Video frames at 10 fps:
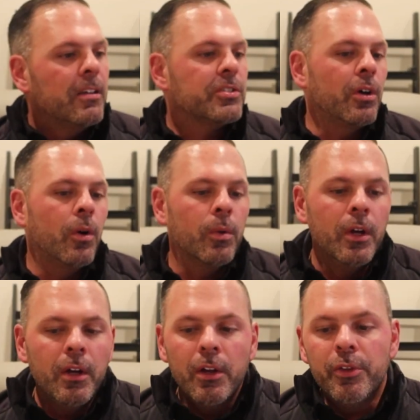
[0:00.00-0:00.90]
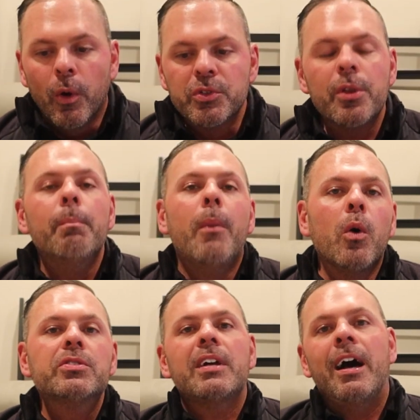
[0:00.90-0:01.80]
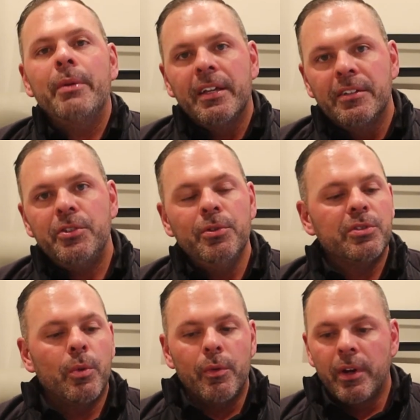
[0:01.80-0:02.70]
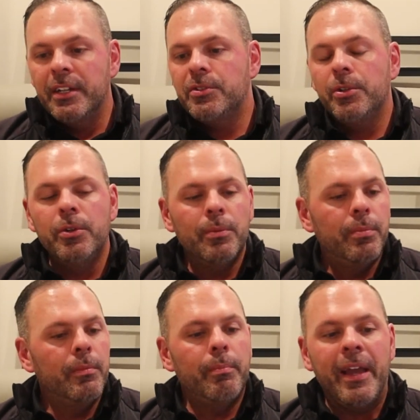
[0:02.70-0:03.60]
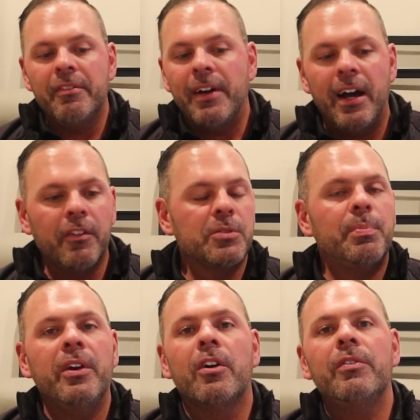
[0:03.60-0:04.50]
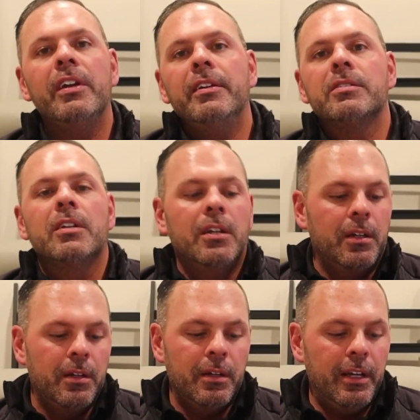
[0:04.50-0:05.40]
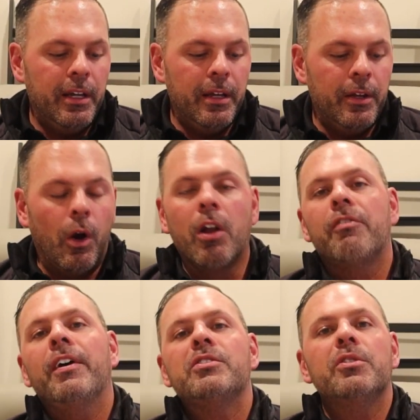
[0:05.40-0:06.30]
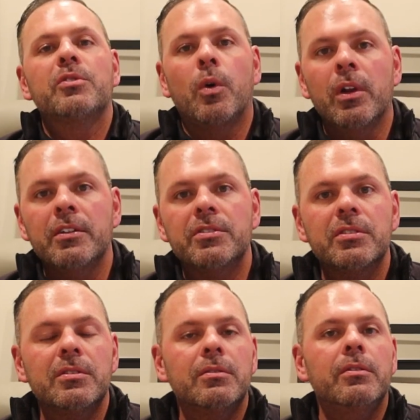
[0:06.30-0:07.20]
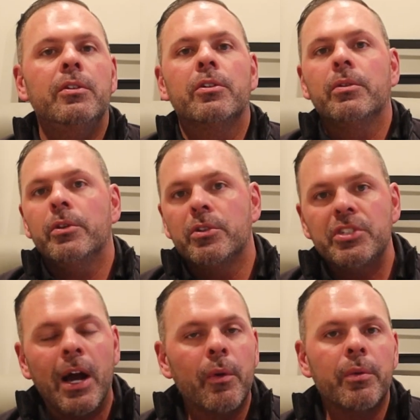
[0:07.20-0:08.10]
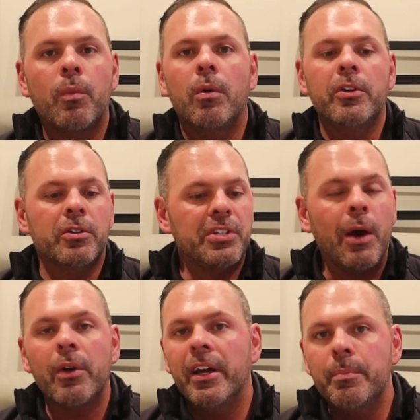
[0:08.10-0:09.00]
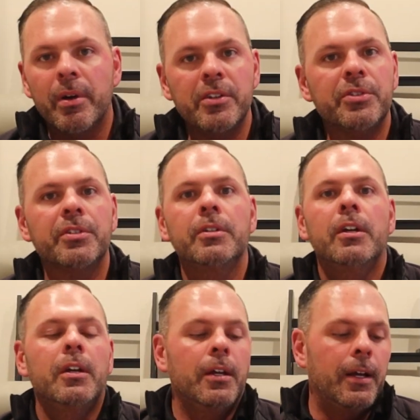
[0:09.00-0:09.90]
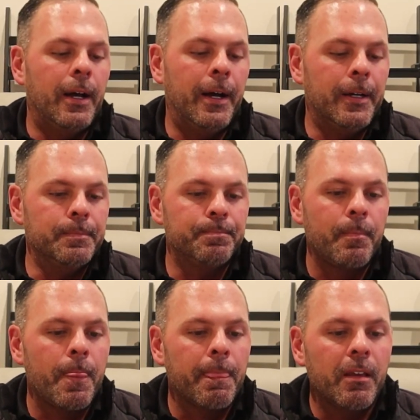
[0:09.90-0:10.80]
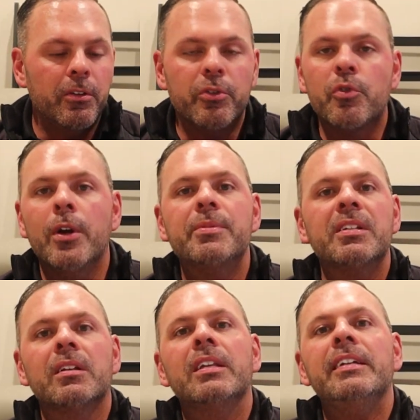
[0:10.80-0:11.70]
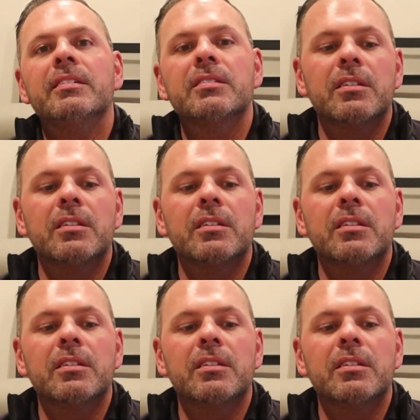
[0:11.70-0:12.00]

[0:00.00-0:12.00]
So those are the most common issues that we run into. Main valves, PRVs, it all affects your toilets, your shower head pressure, drips and leaks.